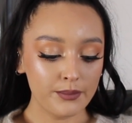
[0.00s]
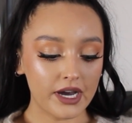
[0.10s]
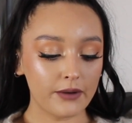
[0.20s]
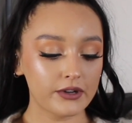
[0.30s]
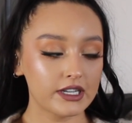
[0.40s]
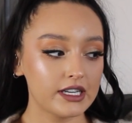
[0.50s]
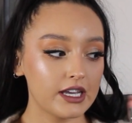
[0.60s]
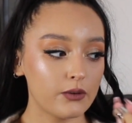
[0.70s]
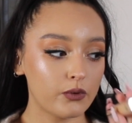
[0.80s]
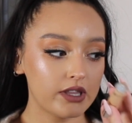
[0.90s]
But I wanted to
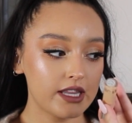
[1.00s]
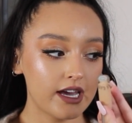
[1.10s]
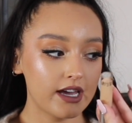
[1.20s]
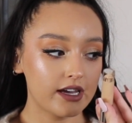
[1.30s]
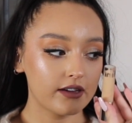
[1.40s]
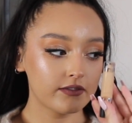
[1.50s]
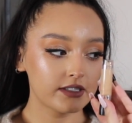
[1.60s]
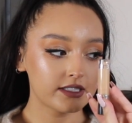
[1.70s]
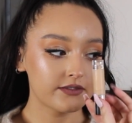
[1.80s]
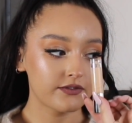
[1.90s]
get one that
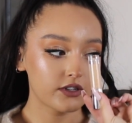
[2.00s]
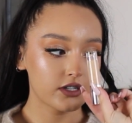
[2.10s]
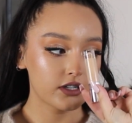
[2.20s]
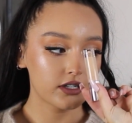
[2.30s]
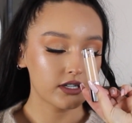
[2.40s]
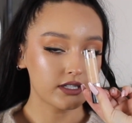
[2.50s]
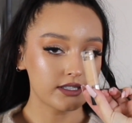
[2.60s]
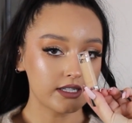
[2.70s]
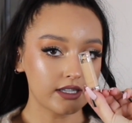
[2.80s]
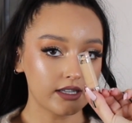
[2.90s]
was for
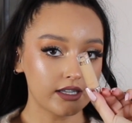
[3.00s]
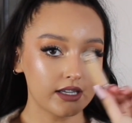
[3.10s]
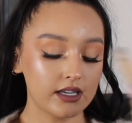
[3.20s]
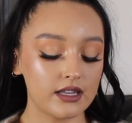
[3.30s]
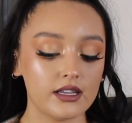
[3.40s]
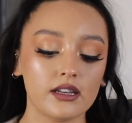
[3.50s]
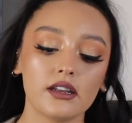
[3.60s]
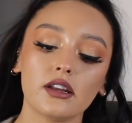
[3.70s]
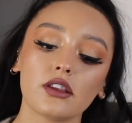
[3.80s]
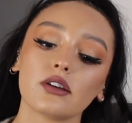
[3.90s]
concealing and then
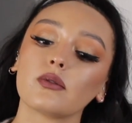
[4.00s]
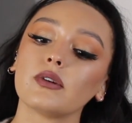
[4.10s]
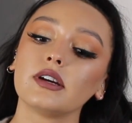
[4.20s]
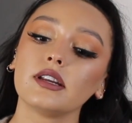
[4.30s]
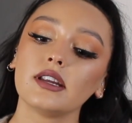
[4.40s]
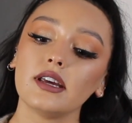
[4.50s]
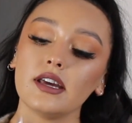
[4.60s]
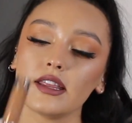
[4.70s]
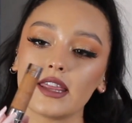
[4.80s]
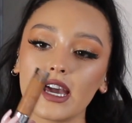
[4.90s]
another one
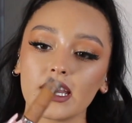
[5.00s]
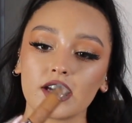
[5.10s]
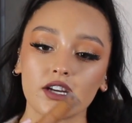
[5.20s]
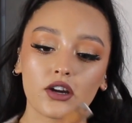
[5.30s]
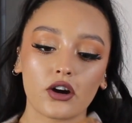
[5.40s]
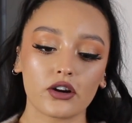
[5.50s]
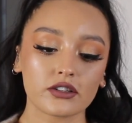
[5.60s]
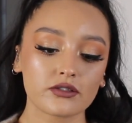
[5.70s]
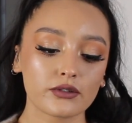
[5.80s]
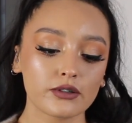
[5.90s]
that I could
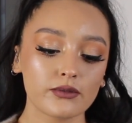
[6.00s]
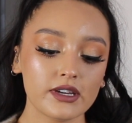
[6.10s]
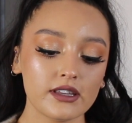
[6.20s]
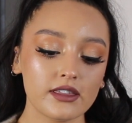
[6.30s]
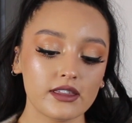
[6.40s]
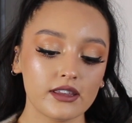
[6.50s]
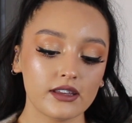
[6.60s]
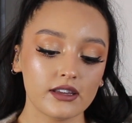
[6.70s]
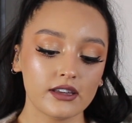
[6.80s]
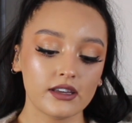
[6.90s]
contour with.
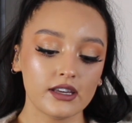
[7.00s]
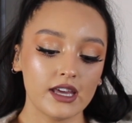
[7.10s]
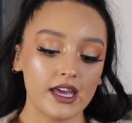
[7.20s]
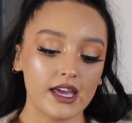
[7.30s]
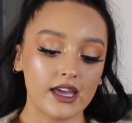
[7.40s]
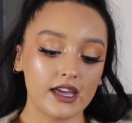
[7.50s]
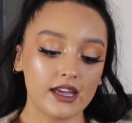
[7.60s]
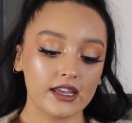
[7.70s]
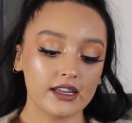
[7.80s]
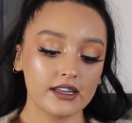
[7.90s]

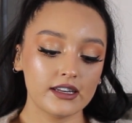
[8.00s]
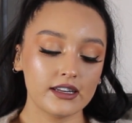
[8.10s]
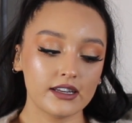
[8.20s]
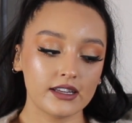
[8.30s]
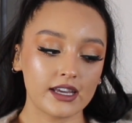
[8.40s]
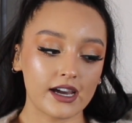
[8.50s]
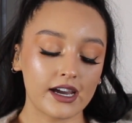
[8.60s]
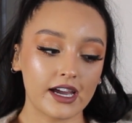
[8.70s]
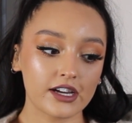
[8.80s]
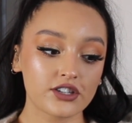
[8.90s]
And yeah,
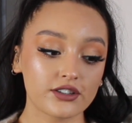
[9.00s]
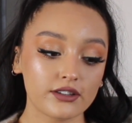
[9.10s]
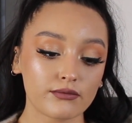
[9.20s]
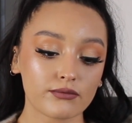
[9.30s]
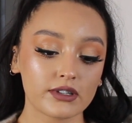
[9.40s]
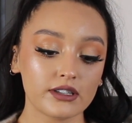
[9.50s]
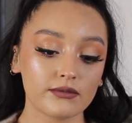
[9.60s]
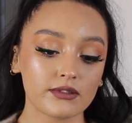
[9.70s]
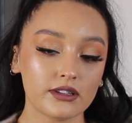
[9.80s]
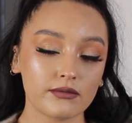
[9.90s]
I actually
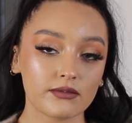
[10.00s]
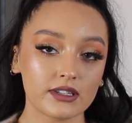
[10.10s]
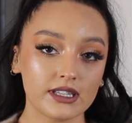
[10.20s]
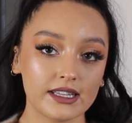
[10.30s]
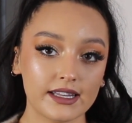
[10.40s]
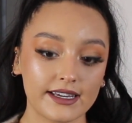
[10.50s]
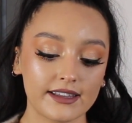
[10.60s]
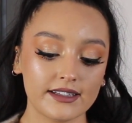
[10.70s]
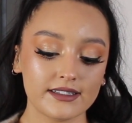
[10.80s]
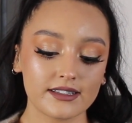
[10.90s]
really
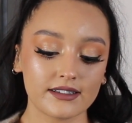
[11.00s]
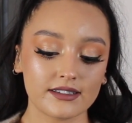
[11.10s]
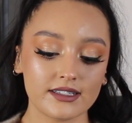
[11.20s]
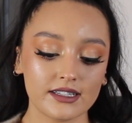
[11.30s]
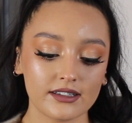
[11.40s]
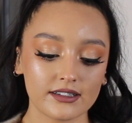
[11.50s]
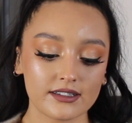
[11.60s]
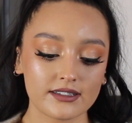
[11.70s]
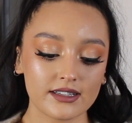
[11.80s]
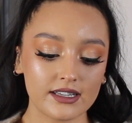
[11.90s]
like these
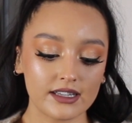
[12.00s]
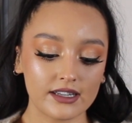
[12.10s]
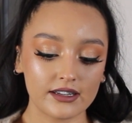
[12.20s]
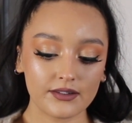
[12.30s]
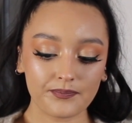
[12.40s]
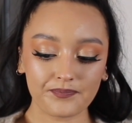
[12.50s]
concealers. And